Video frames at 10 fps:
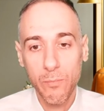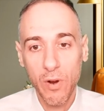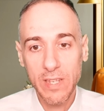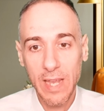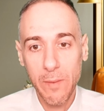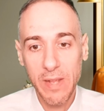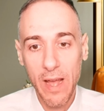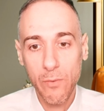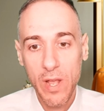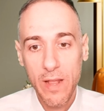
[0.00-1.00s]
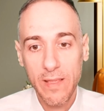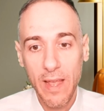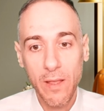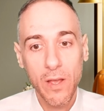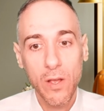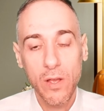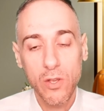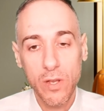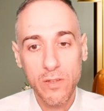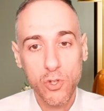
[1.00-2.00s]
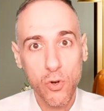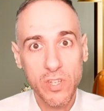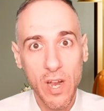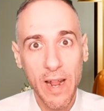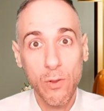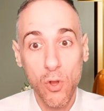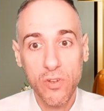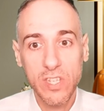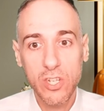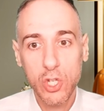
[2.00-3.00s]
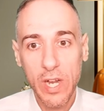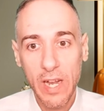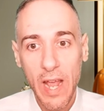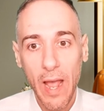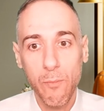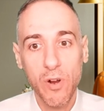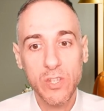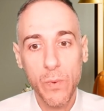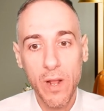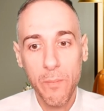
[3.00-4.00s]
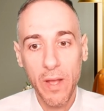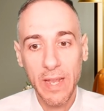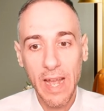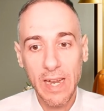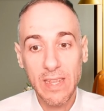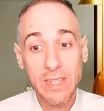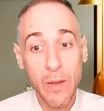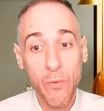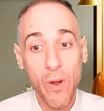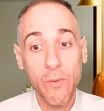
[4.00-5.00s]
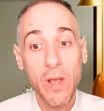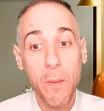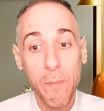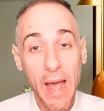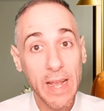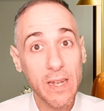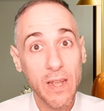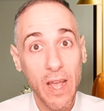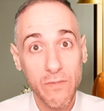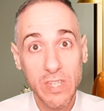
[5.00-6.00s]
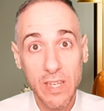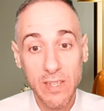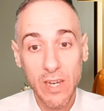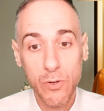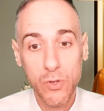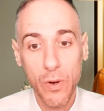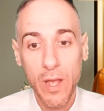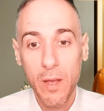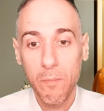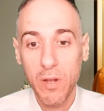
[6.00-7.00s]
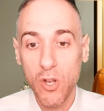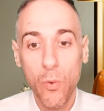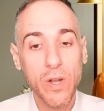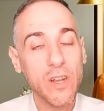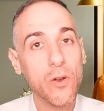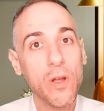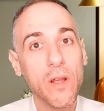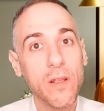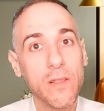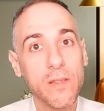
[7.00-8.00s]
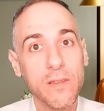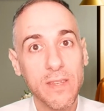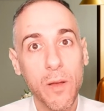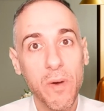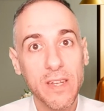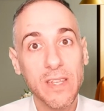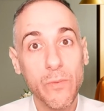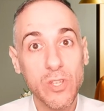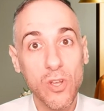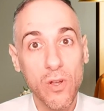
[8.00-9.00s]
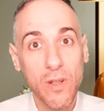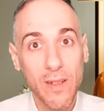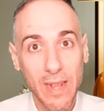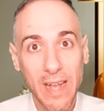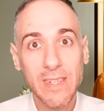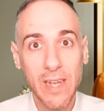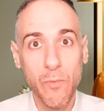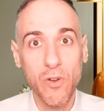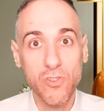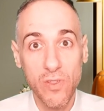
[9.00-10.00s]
Price came down. Shorts got out, longs initiated, and price went up again. And this time around, back in heavy sell territory, but nowhere near the sell bias that we saw last time around.